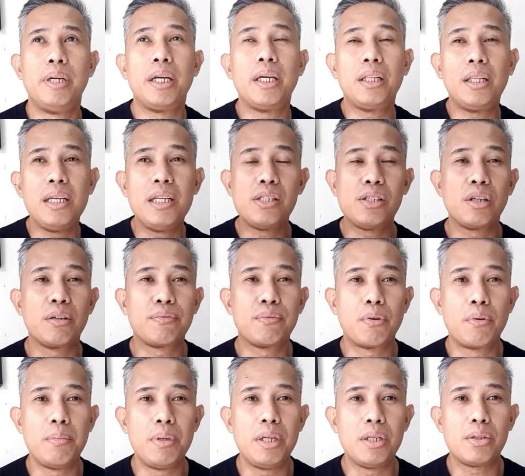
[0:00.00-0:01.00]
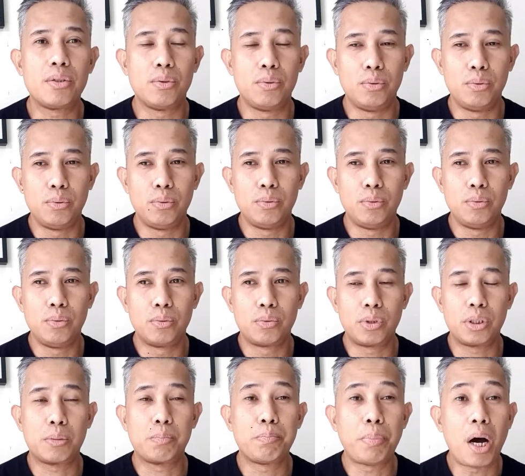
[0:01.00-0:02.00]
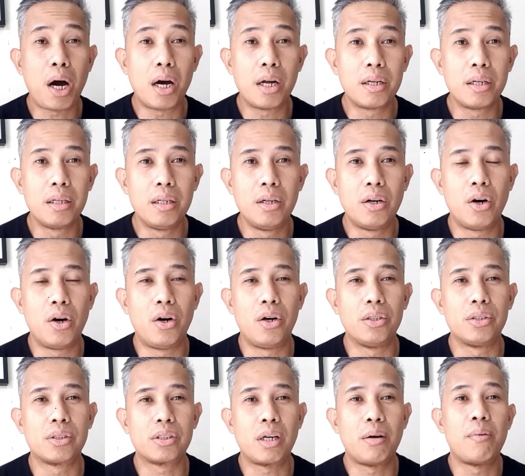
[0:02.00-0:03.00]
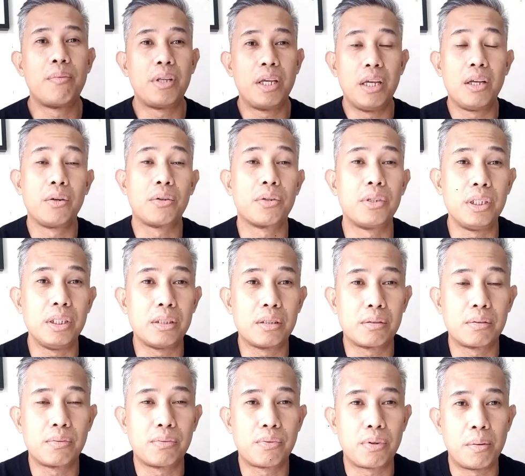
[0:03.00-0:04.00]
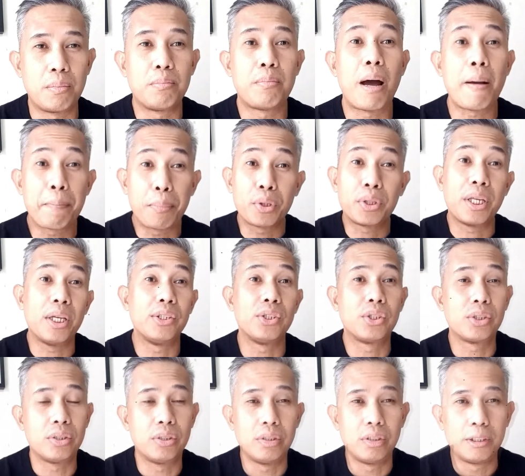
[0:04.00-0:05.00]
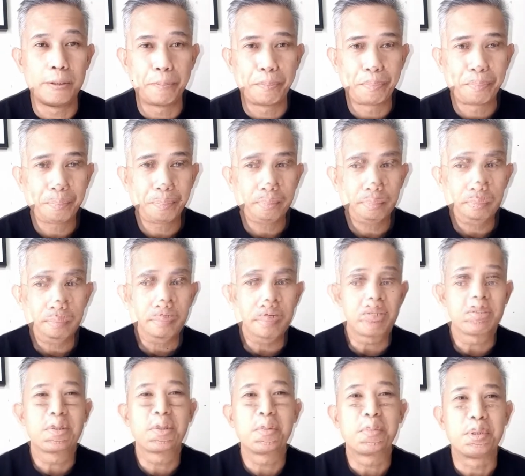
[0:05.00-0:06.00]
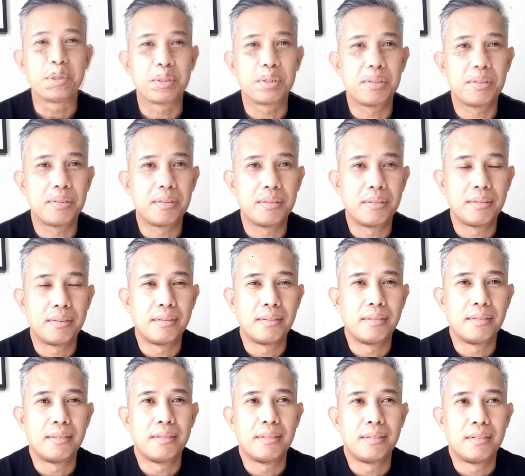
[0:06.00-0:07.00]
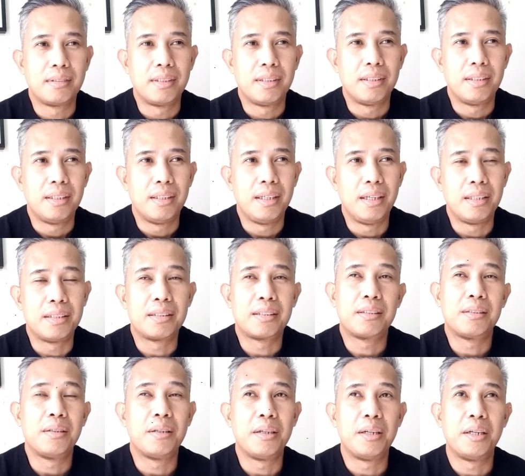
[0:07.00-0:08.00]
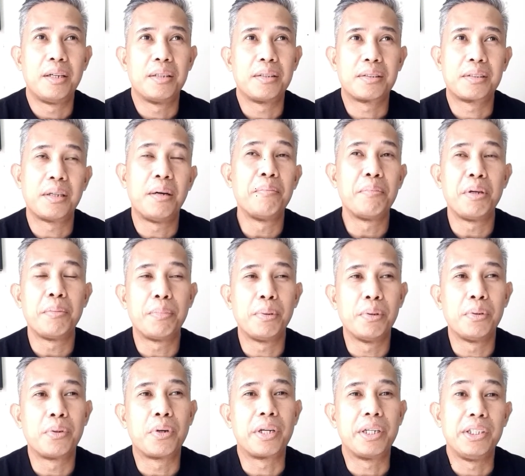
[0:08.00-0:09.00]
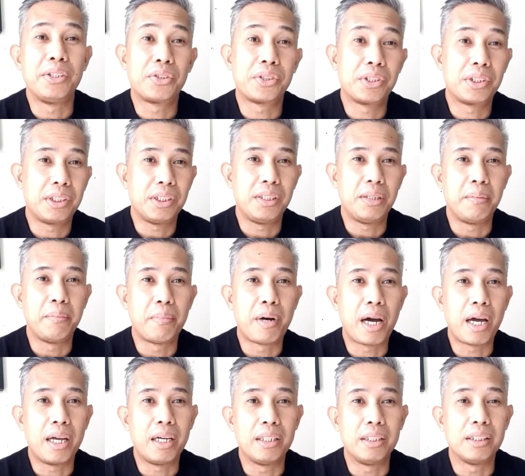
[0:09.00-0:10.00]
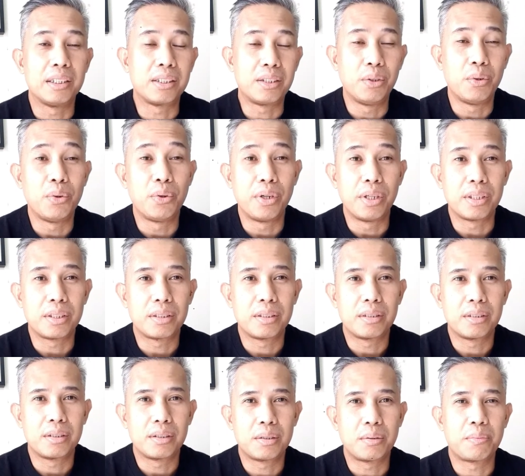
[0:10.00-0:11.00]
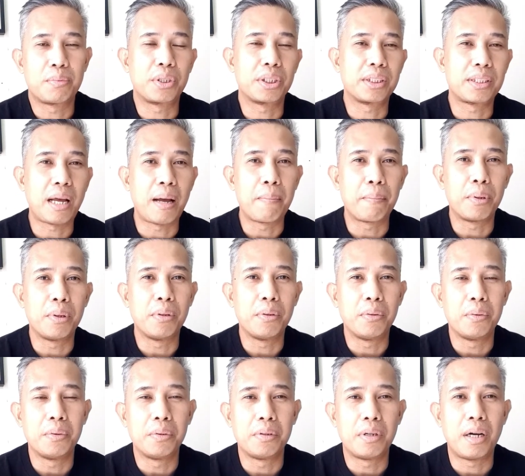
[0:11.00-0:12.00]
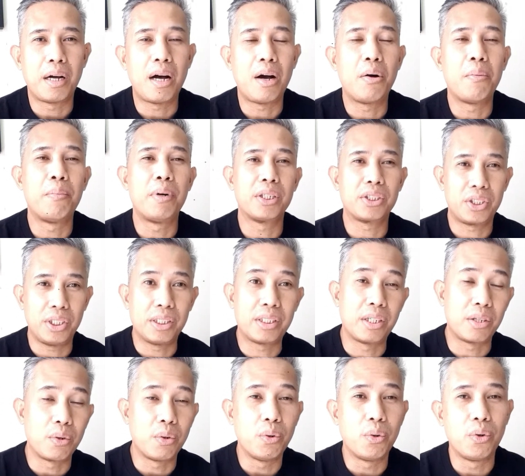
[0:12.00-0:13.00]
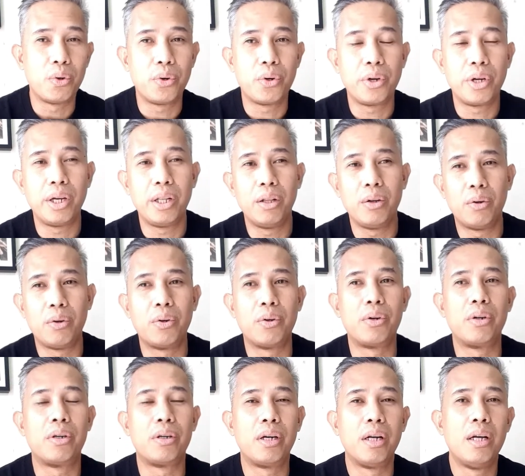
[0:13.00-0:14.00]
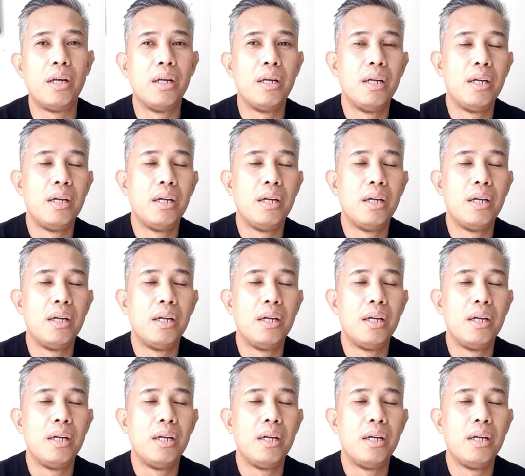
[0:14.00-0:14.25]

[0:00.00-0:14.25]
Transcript: make it easier for me to respond on some of the inquiries from my potential customers, and some people who are interested in buying just the oils. So for example, how much is an oil, or